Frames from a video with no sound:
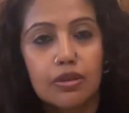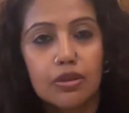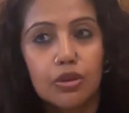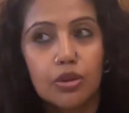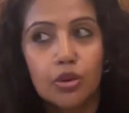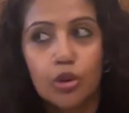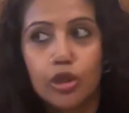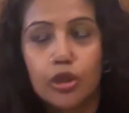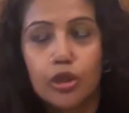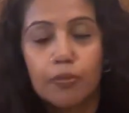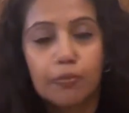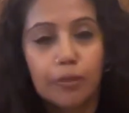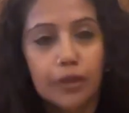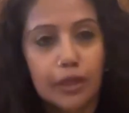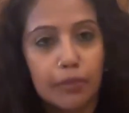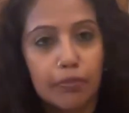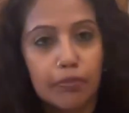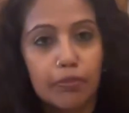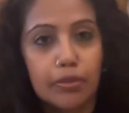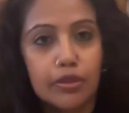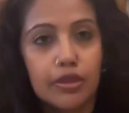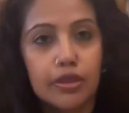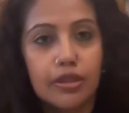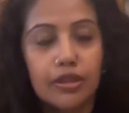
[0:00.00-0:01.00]
good
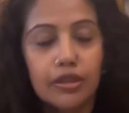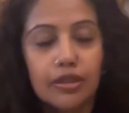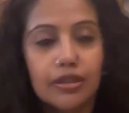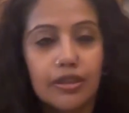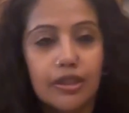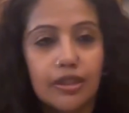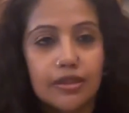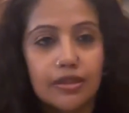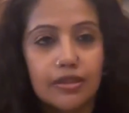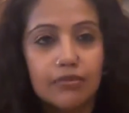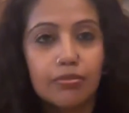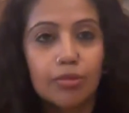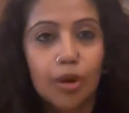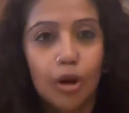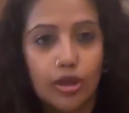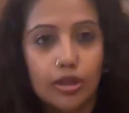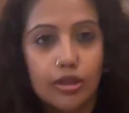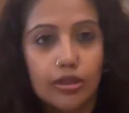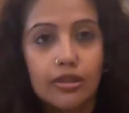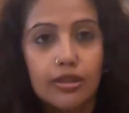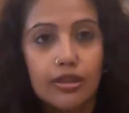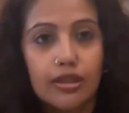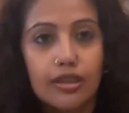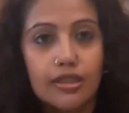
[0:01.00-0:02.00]
people doesn't
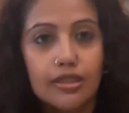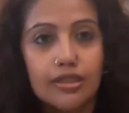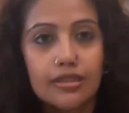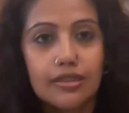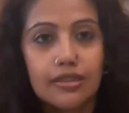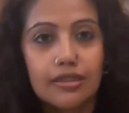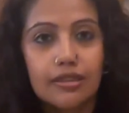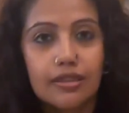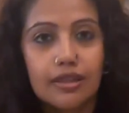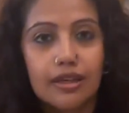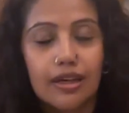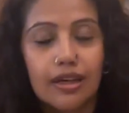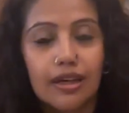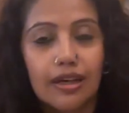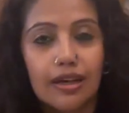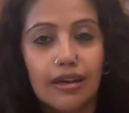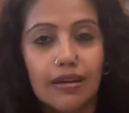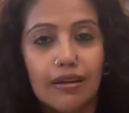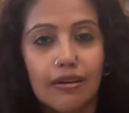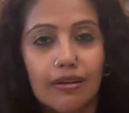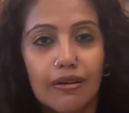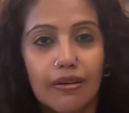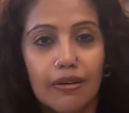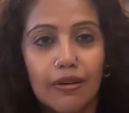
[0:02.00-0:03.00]
bother us,
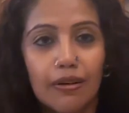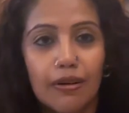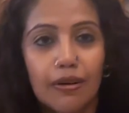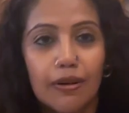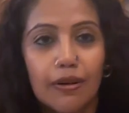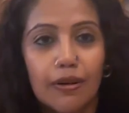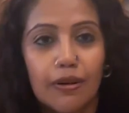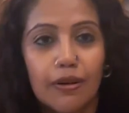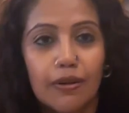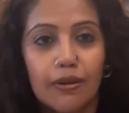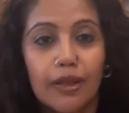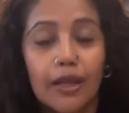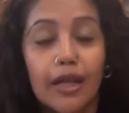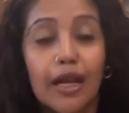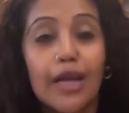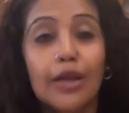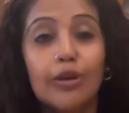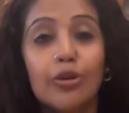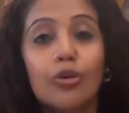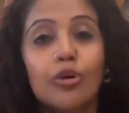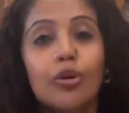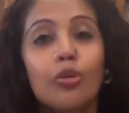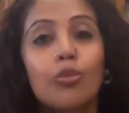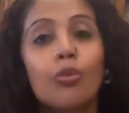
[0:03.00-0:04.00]
then I
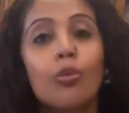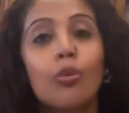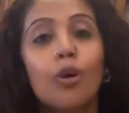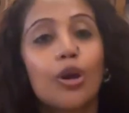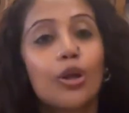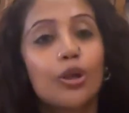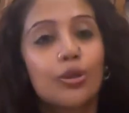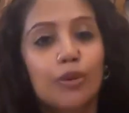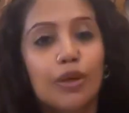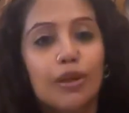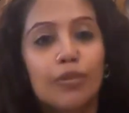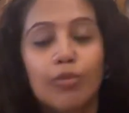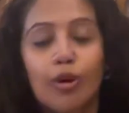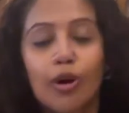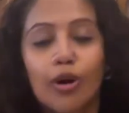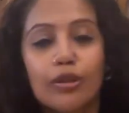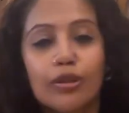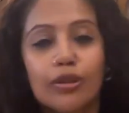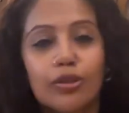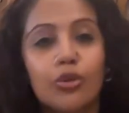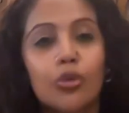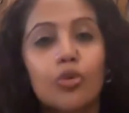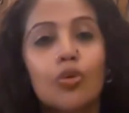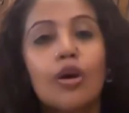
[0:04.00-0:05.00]
don't know what will
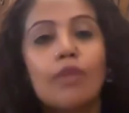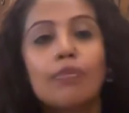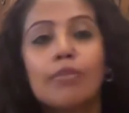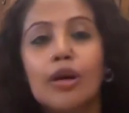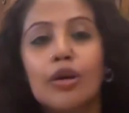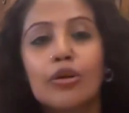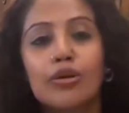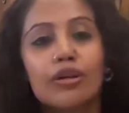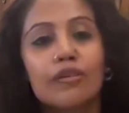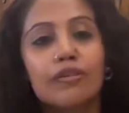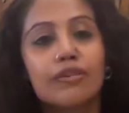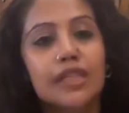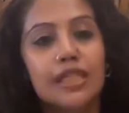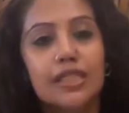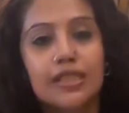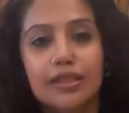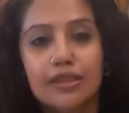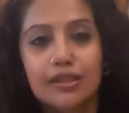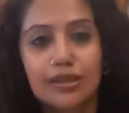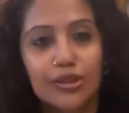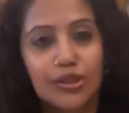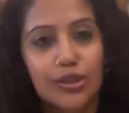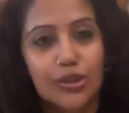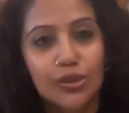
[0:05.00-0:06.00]
bother. No amount of
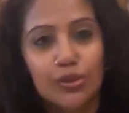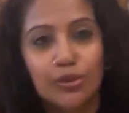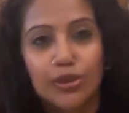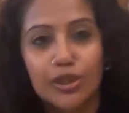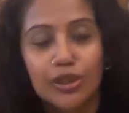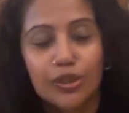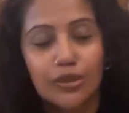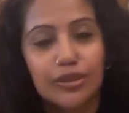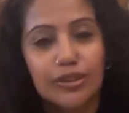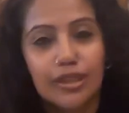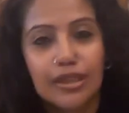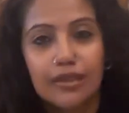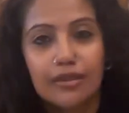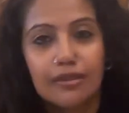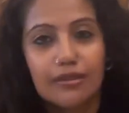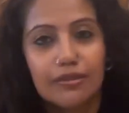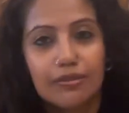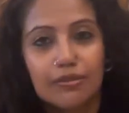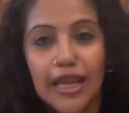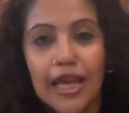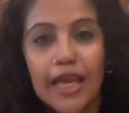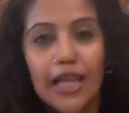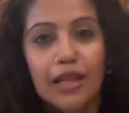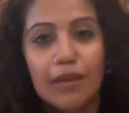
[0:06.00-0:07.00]
research is going to then
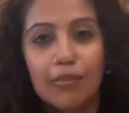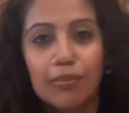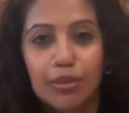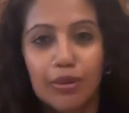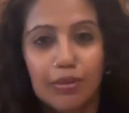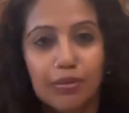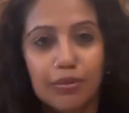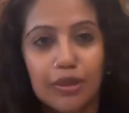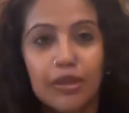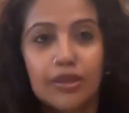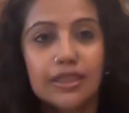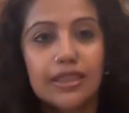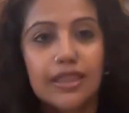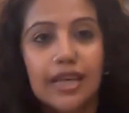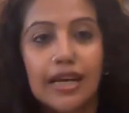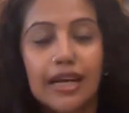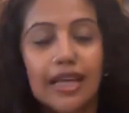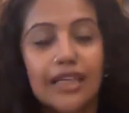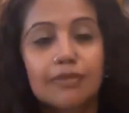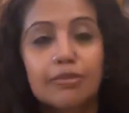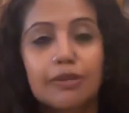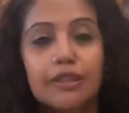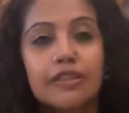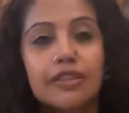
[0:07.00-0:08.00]
help because there
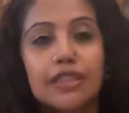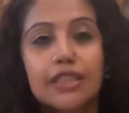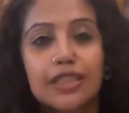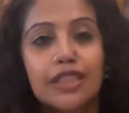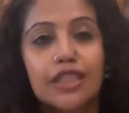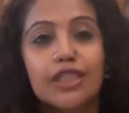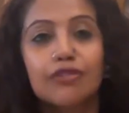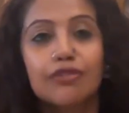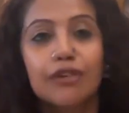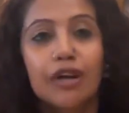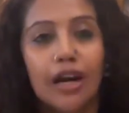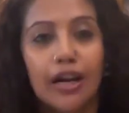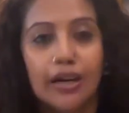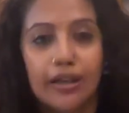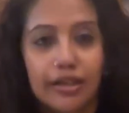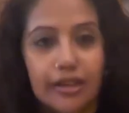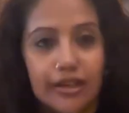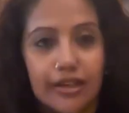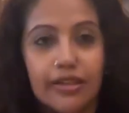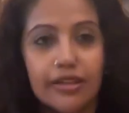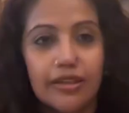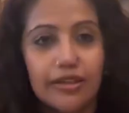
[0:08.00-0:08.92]
has been research for 100